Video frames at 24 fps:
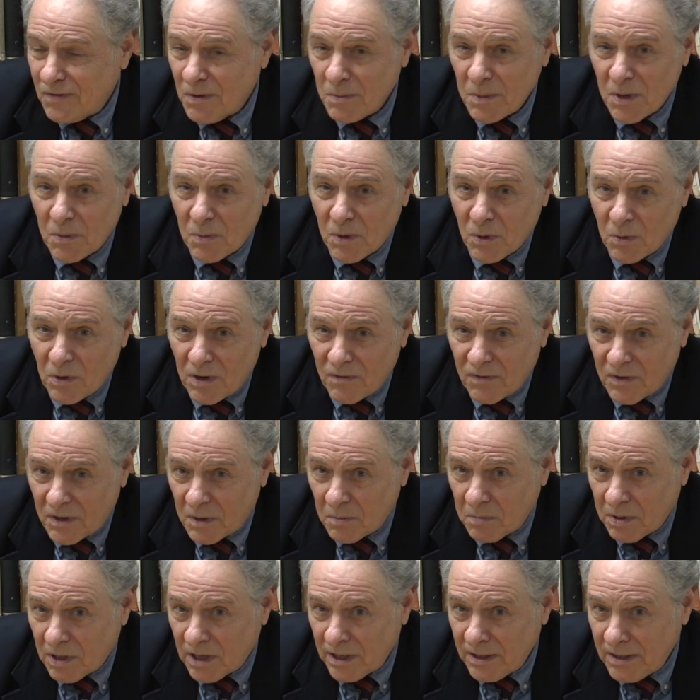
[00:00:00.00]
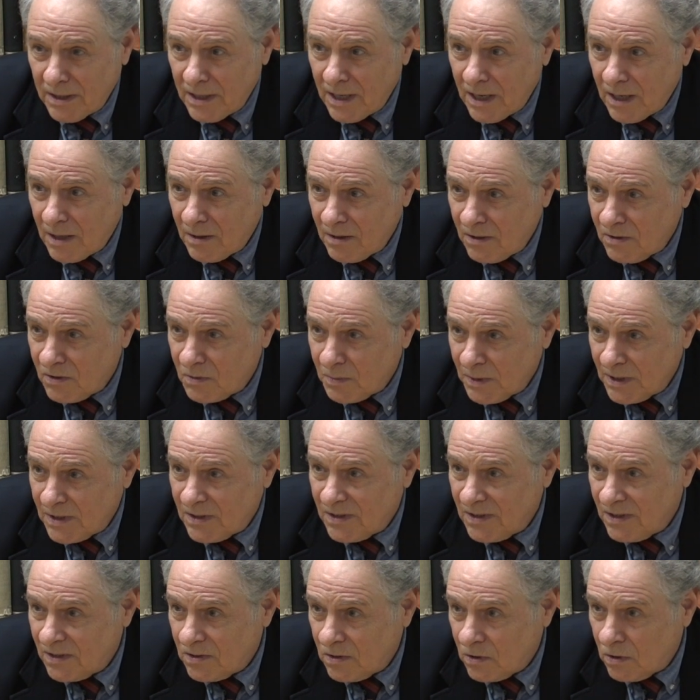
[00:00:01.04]
I met my wife on a blind date because my
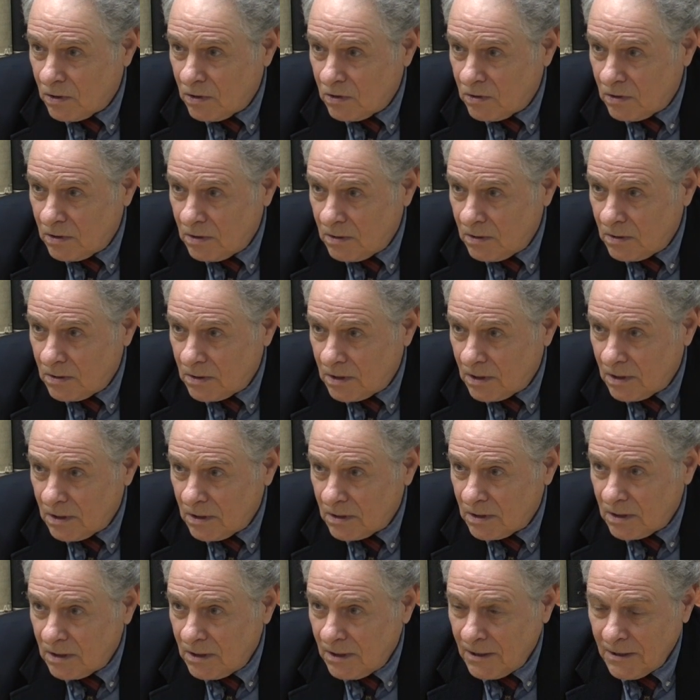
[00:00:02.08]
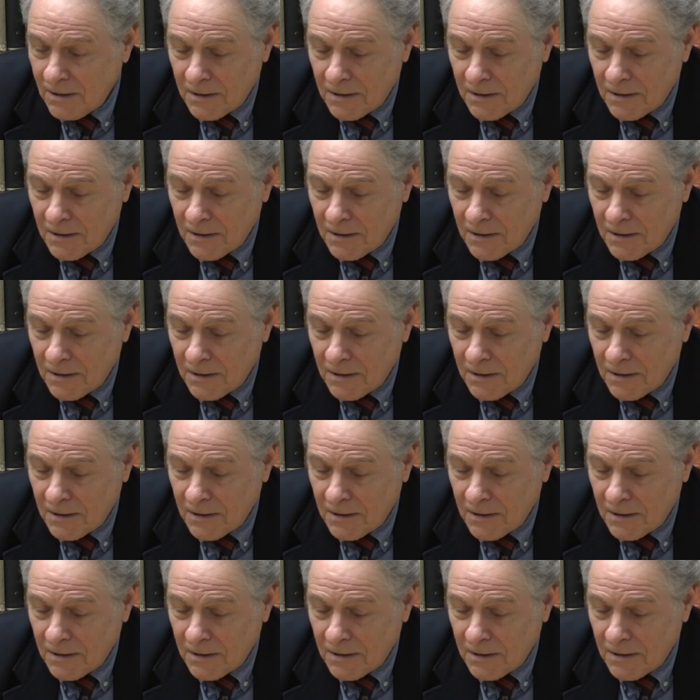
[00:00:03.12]
sister introduced us.